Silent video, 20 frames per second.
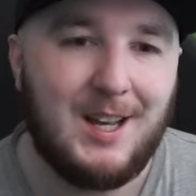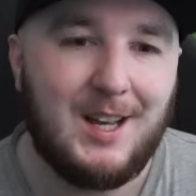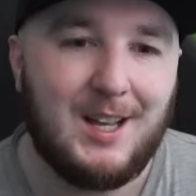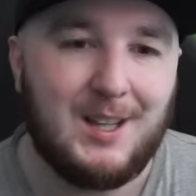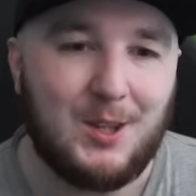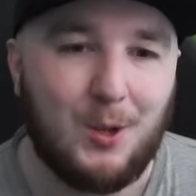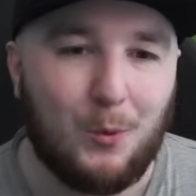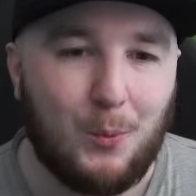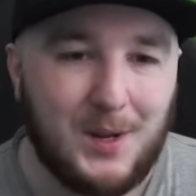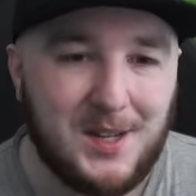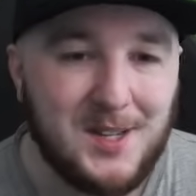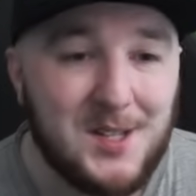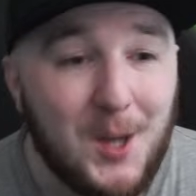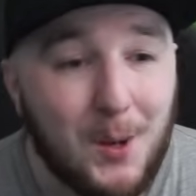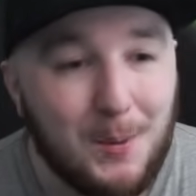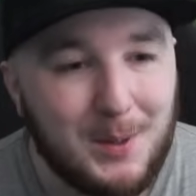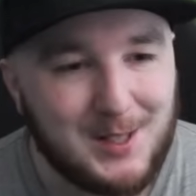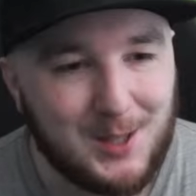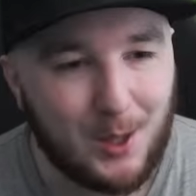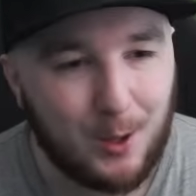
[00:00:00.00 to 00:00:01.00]
the
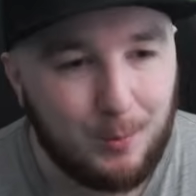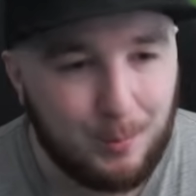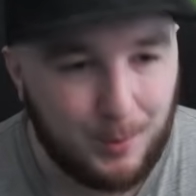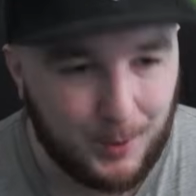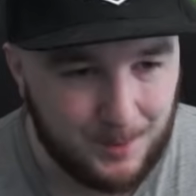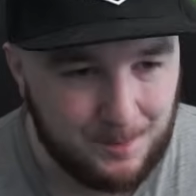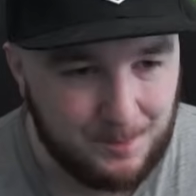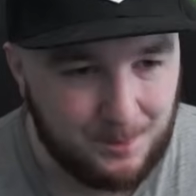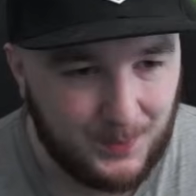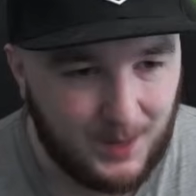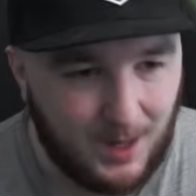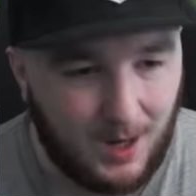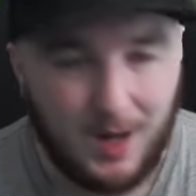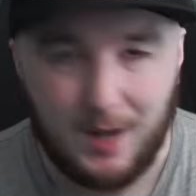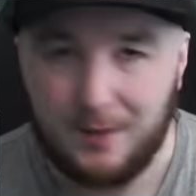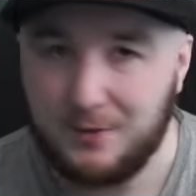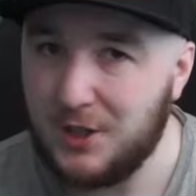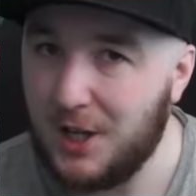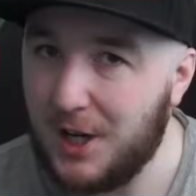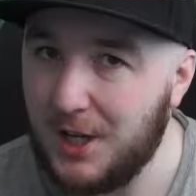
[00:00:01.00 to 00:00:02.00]
window is open.
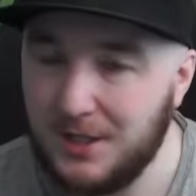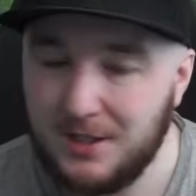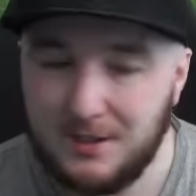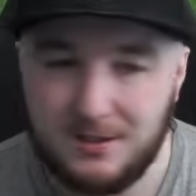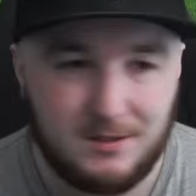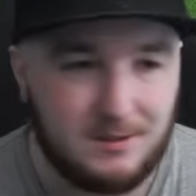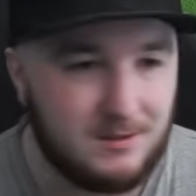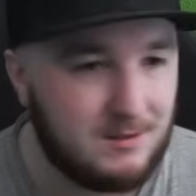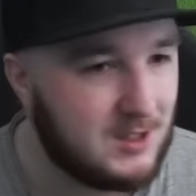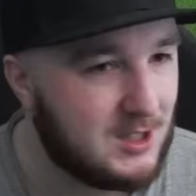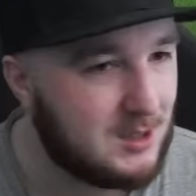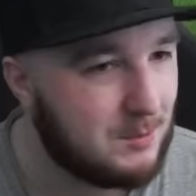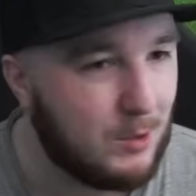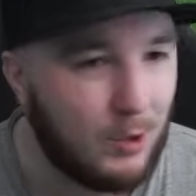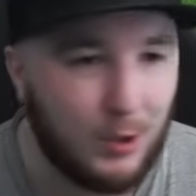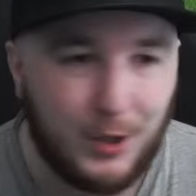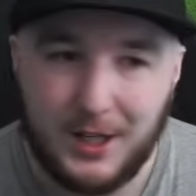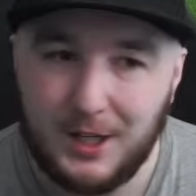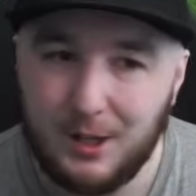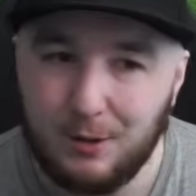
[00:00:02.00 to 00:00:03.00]
I've done some
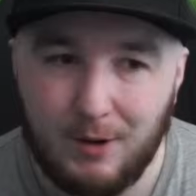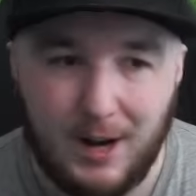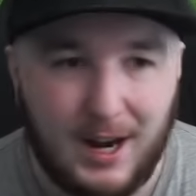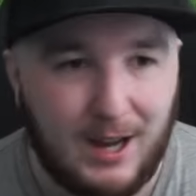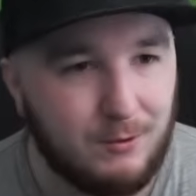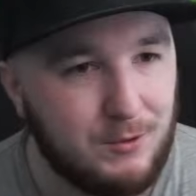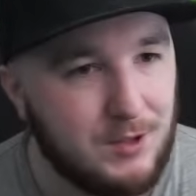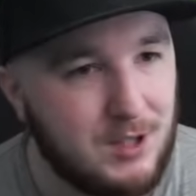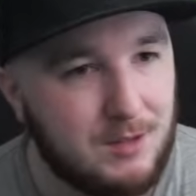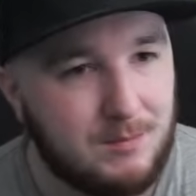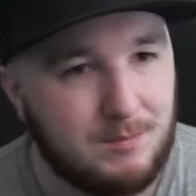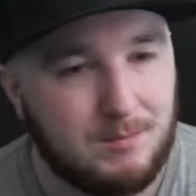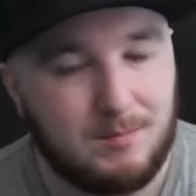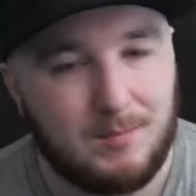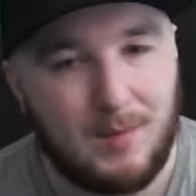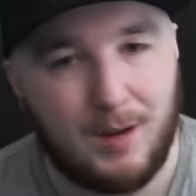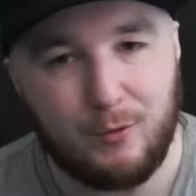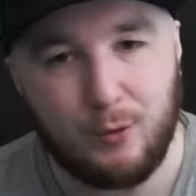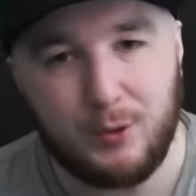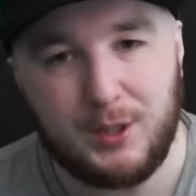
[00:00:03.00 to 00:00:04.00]
looking around.
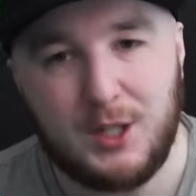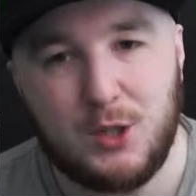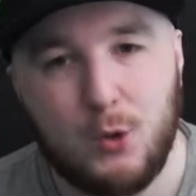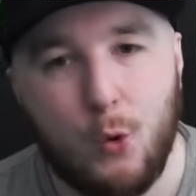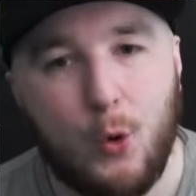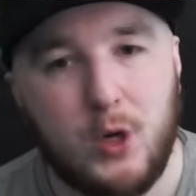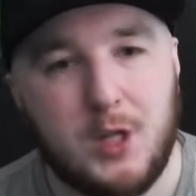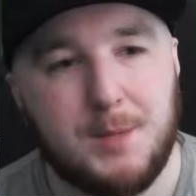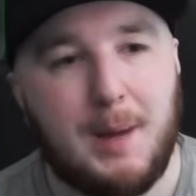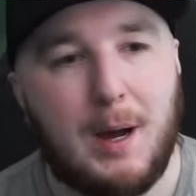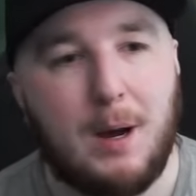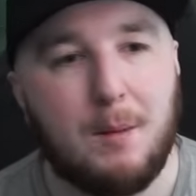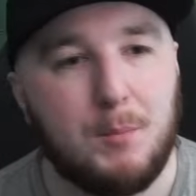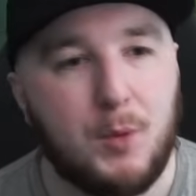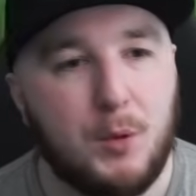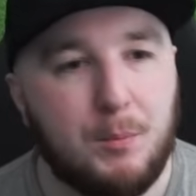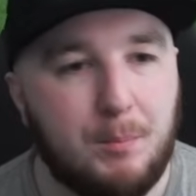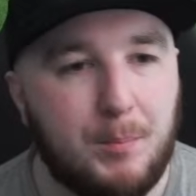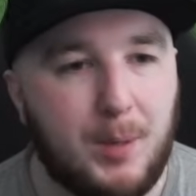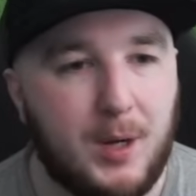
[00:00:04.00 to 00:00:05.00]
I've already talked about
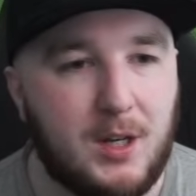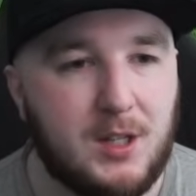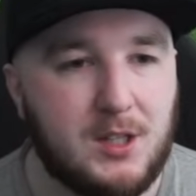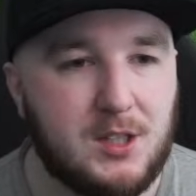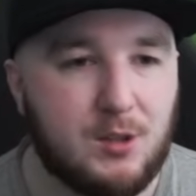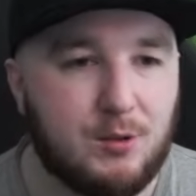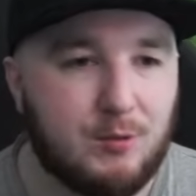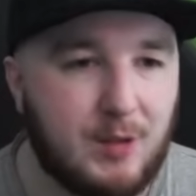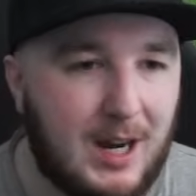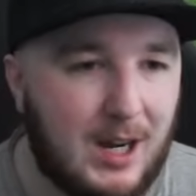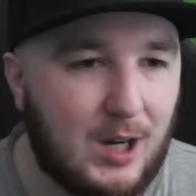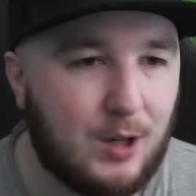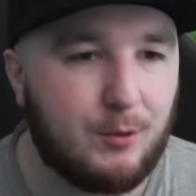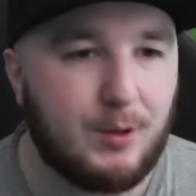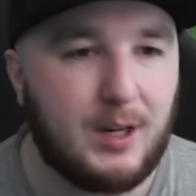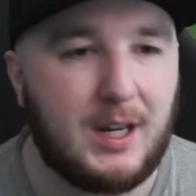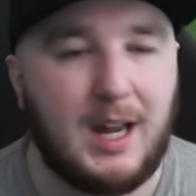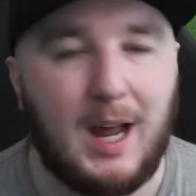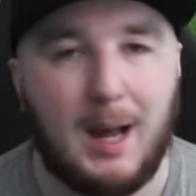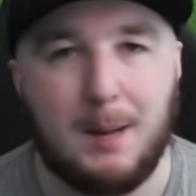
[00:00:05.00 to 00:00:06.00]
Mumba,
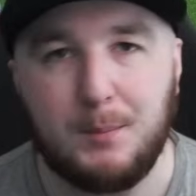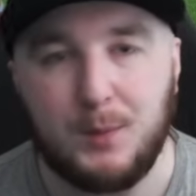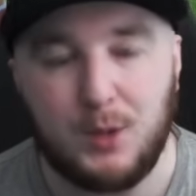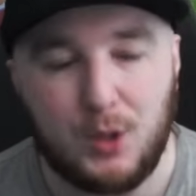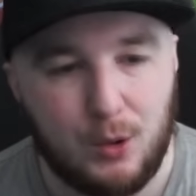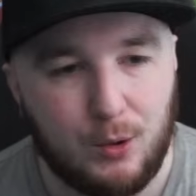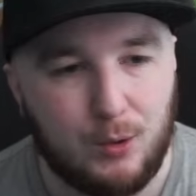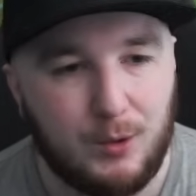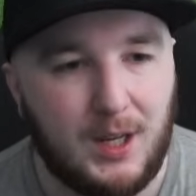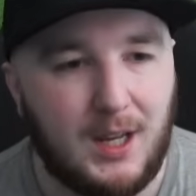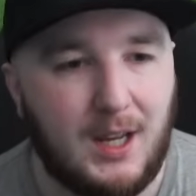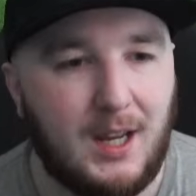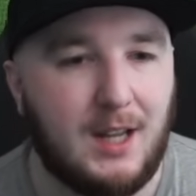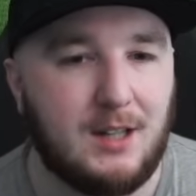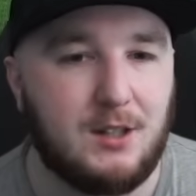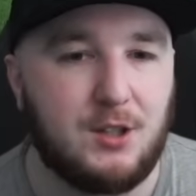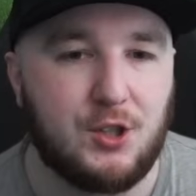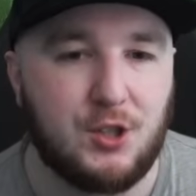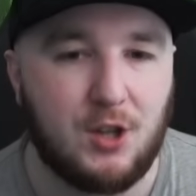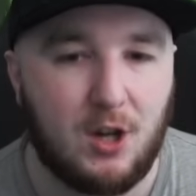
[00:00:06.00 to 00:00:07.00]
Zarauri, Amdouni
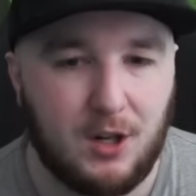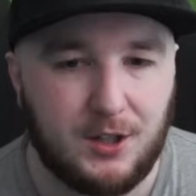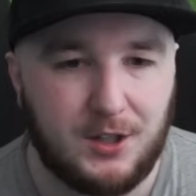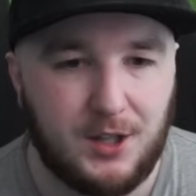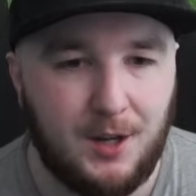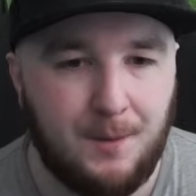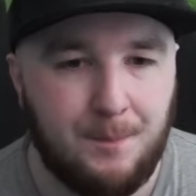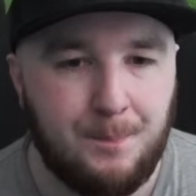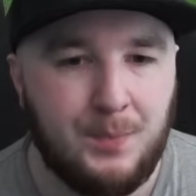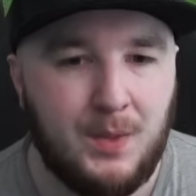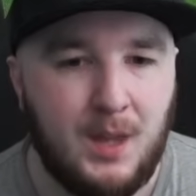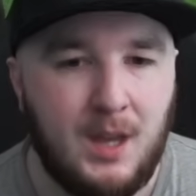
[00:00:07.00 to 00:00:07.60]
and Sharda.